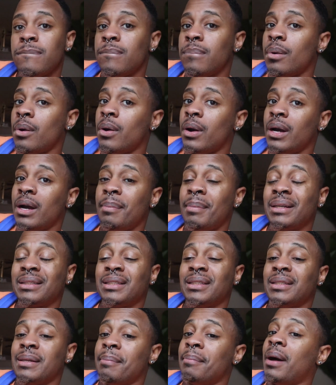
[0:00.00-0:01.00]
boy, I'm about
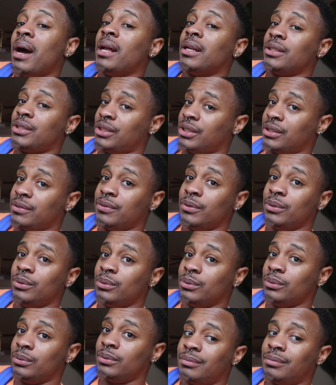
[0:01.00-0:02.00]
to demolish this
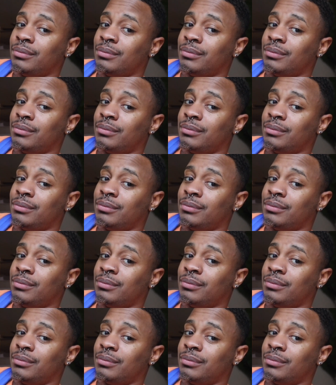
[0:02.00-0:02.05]
food.